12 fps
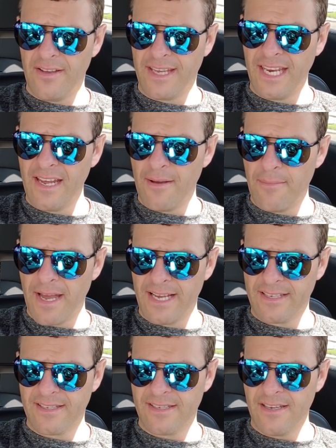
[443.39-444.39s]
Giddy Up
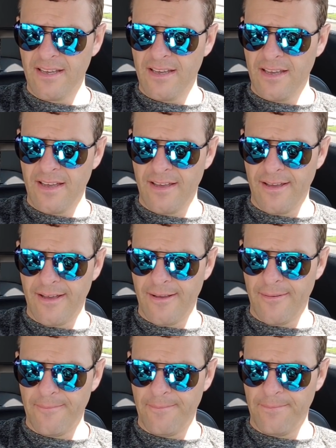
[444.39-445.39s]
Max,
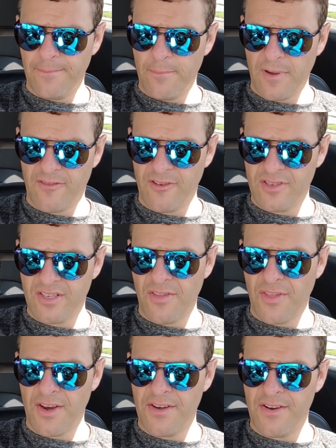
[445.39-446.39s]

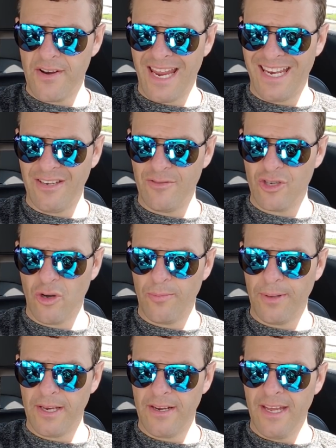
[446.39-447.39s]
McPherson Thunder, and
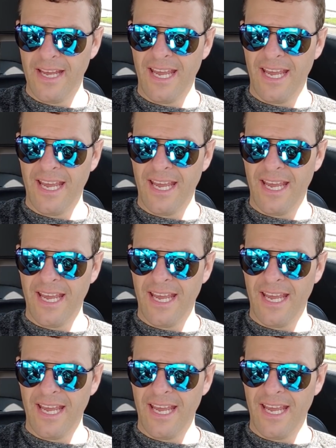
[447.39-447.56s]
Utopian.